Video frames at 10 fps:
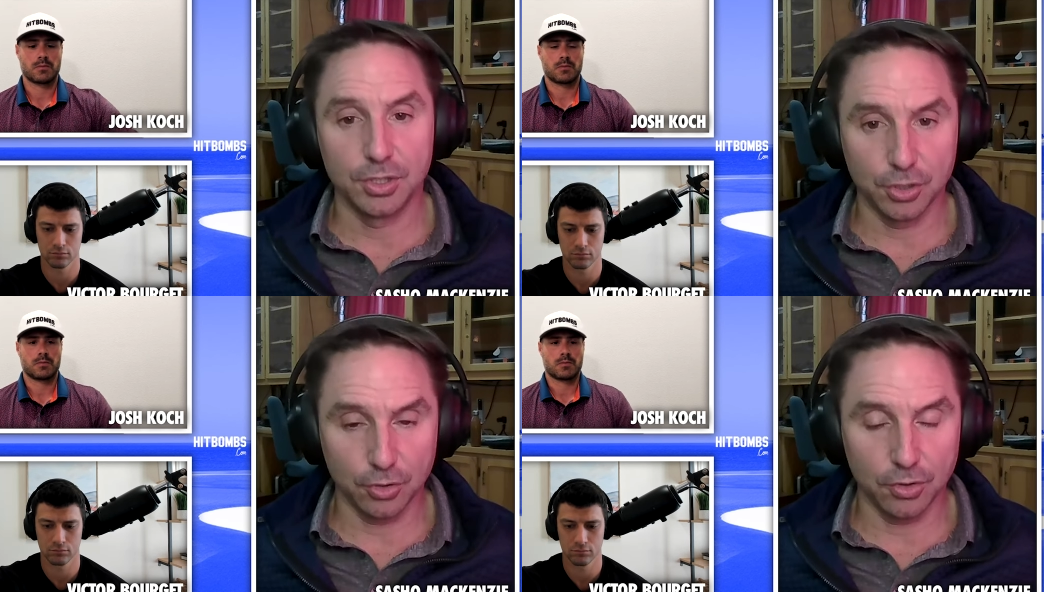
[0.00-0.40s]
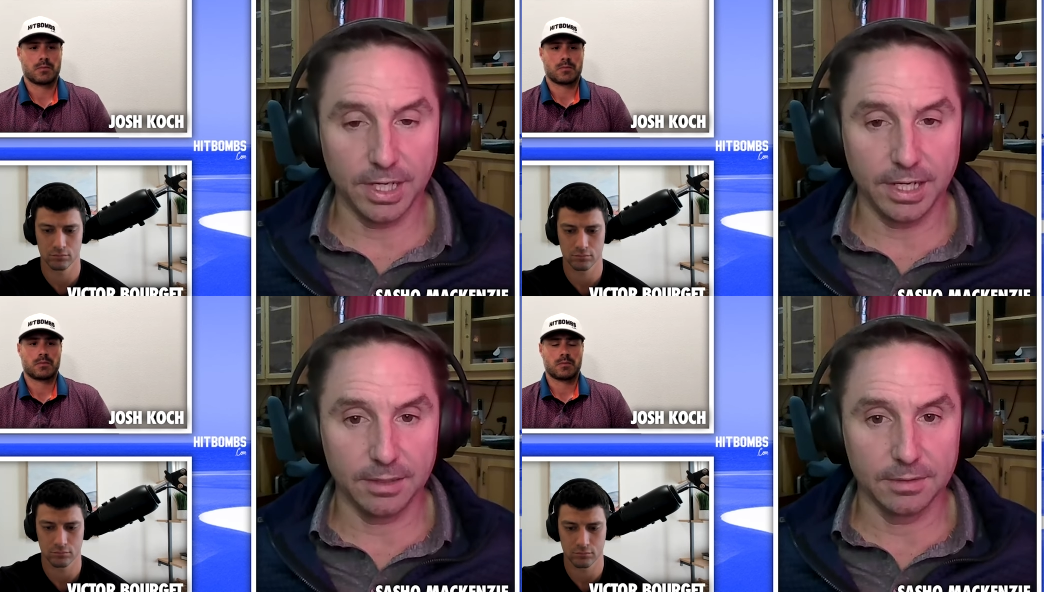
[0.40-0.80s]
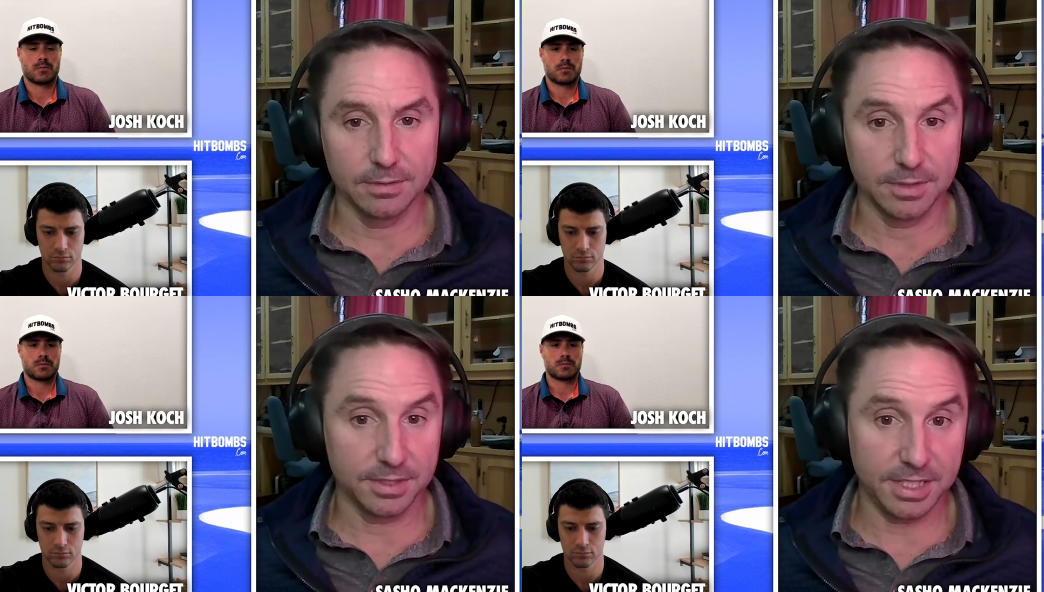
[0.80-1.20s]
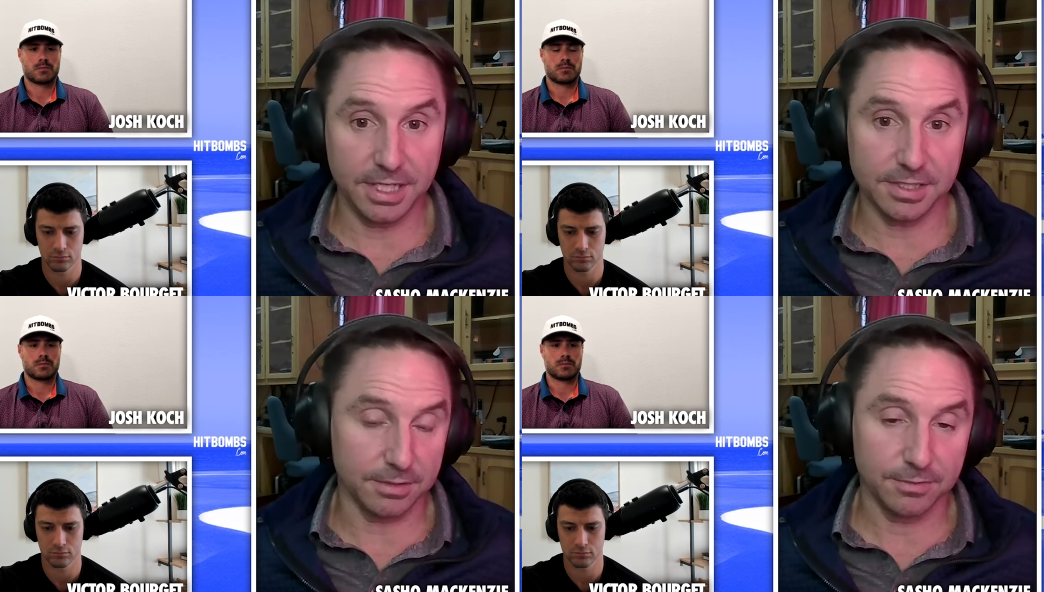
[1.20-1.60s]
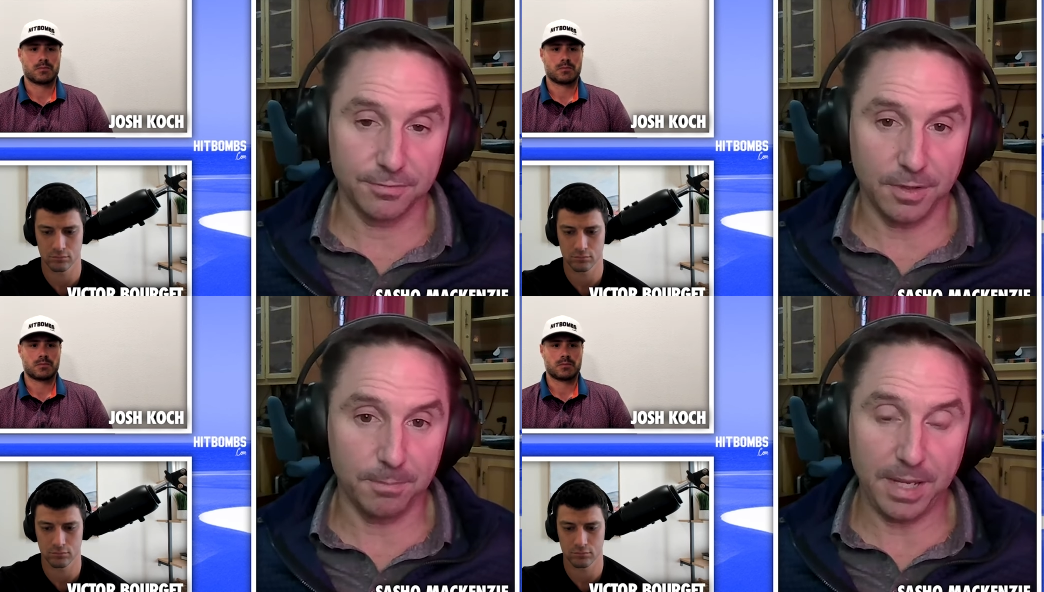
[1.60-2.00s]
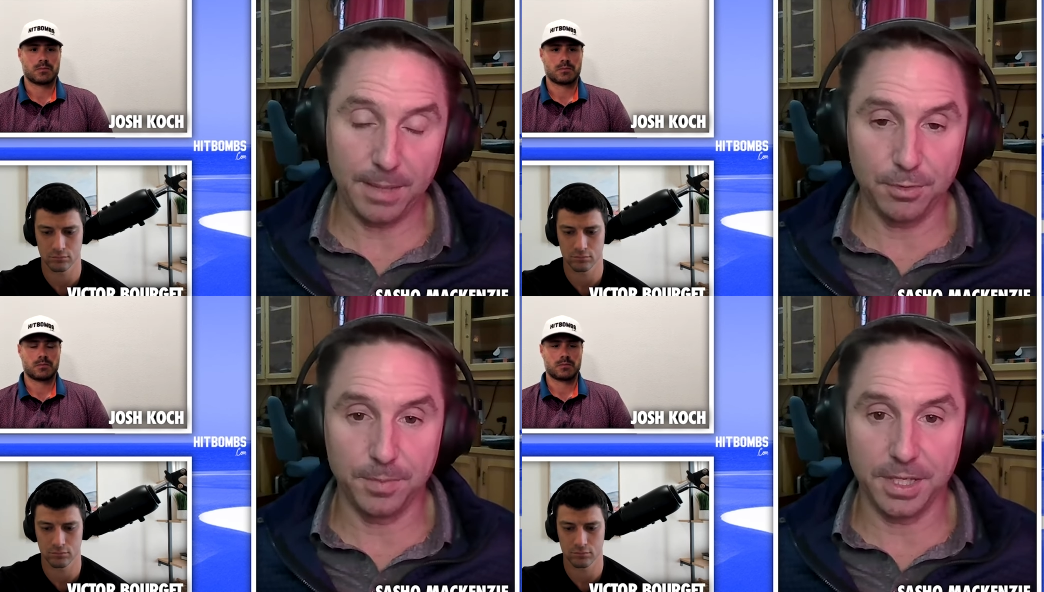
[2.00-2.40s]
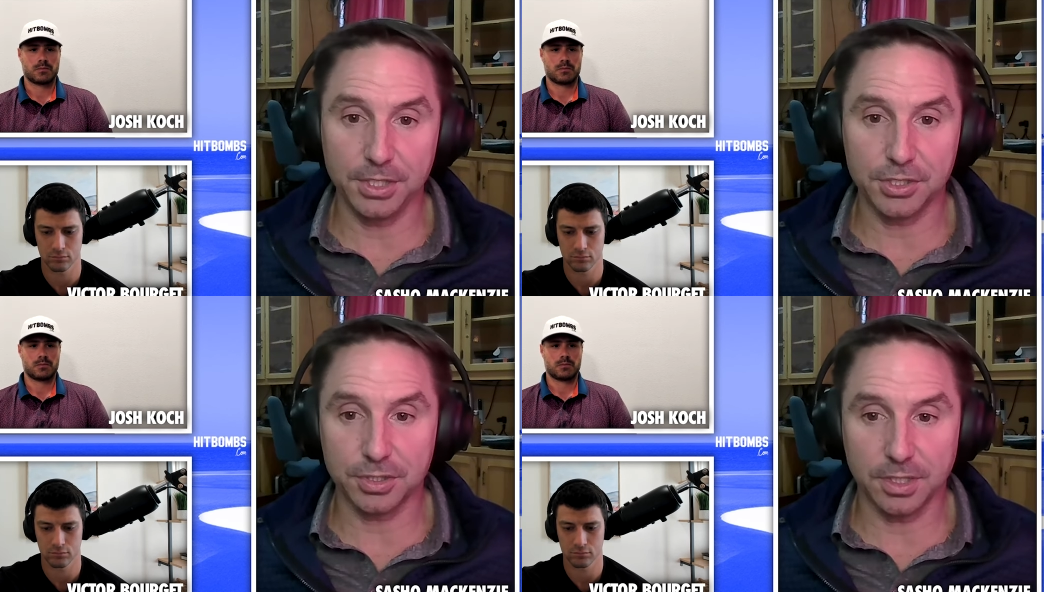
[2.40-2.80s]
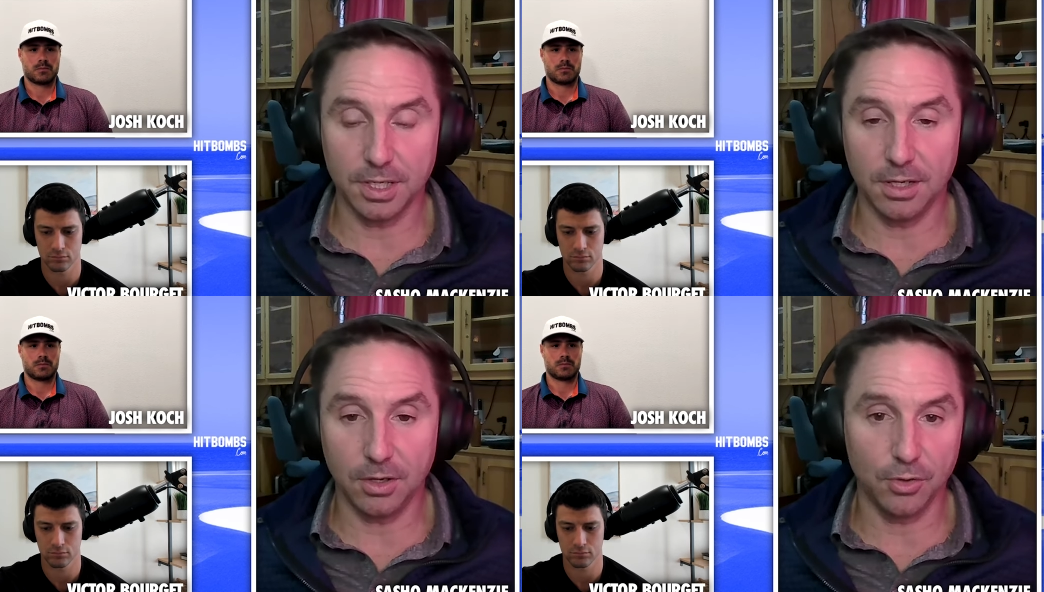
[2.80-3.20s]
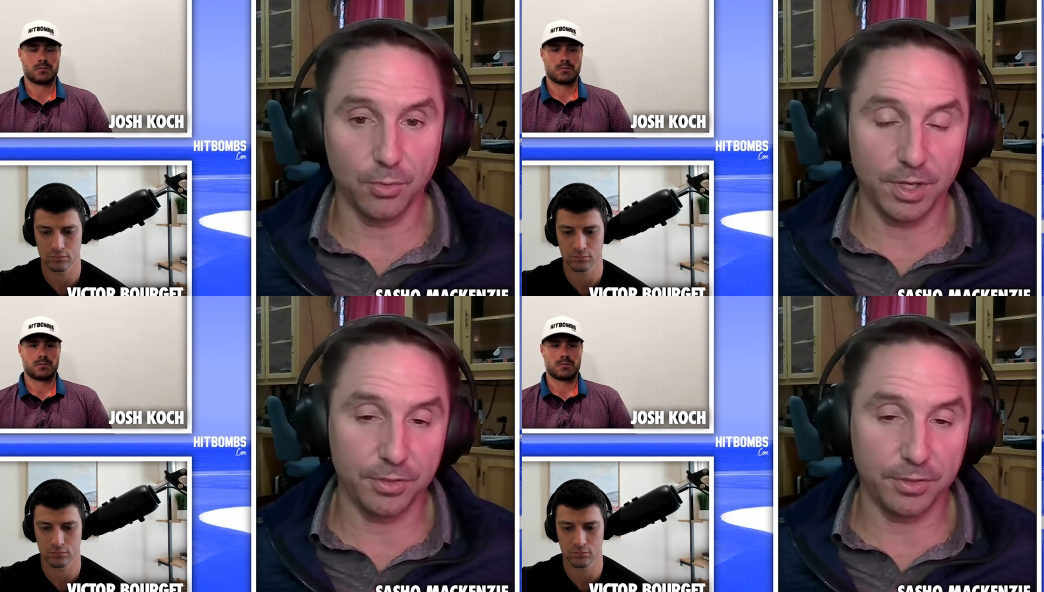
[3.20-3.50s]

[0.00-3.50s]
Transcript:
Speaker 1: during the season from Pebble Beach uh, all the way